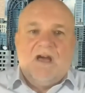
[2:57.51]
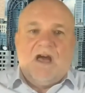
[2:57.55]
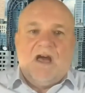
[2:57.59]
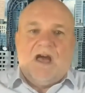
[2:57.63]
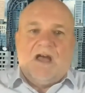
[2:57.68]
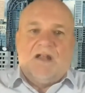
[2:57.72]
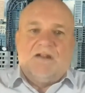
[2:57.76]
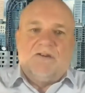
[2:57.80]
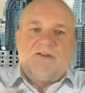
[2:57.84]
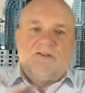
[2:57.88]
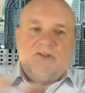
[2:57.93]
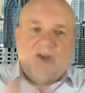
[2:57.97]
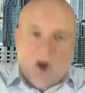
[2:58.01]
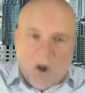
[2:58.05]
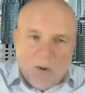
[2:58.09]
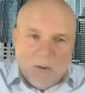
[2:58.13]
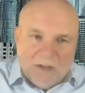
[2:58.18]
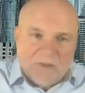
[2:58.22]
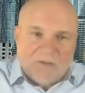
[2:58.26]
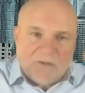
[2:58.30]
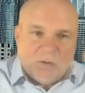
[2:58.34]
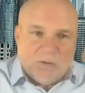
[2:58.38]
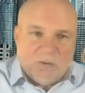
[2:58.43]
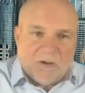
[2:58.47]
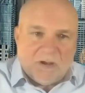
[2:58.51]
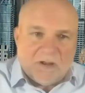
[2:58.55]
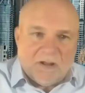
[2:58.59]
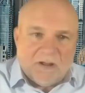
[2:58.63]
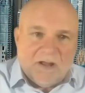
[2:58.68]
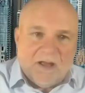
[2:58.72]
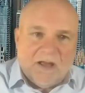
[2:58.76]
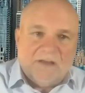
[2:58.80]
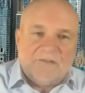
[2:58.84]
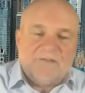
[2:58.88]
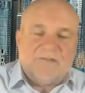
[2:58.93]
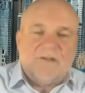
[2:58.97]
and go into a
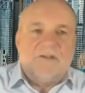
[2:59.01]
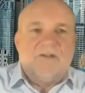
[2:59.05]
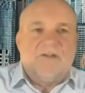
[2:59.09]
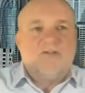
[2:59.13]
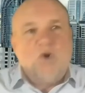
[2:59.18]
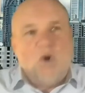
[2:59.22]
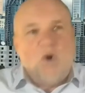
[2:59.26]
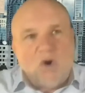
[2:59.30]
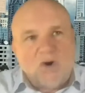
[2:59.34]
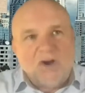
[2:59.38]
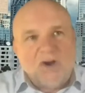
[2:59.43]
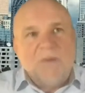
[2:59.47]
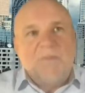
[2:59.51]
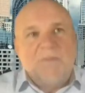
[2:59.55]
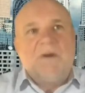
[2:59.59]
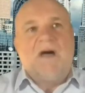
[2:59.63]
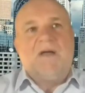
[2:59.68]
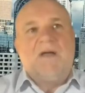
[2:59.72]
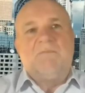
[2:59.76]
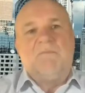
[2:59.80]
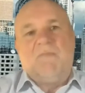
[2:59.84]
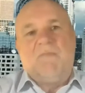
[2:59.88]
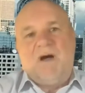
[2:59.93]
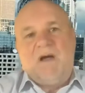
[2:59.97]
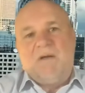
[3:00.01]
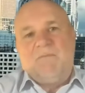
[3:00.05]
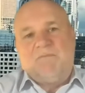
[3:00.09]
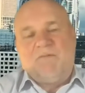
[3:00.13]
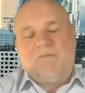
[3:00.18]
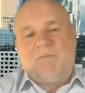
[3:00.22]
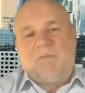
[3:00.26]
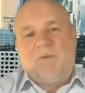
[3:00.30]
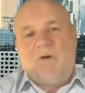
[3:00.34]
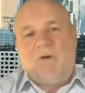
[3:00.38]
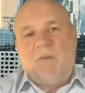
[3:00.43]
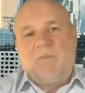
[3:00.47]
class and talk about my
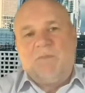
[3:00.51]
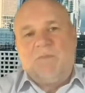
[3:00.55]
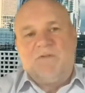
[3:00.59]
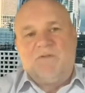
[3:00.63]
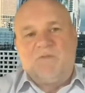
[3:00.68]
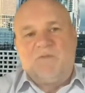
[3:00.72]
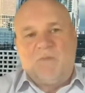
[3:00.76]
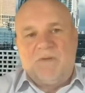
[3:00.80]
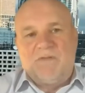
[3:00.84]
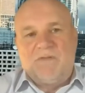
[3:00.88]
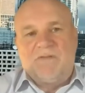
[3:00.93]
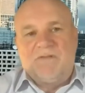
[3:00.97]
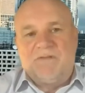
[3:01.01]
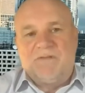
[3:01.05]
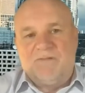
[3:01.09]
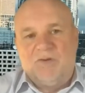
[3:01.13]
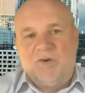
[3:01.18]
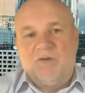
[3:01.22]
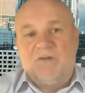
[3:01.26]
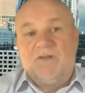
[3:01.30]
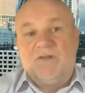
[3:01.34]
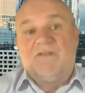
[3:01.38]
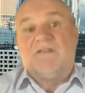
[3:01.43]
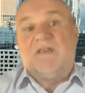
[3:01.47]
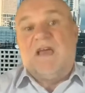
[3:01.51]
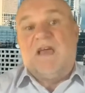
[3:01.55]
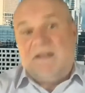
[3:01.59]
problems with the students